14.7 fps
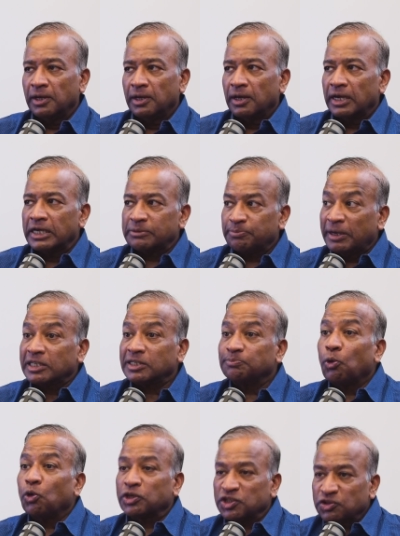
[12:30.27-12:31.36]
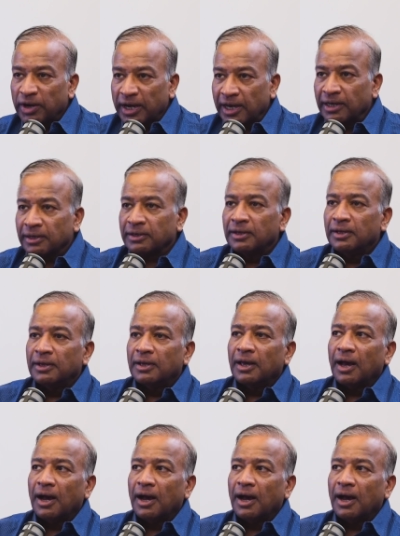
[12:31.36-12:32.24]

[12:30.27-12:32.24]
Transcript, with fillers: Yeah. His biggest sport is cricket. Hmm.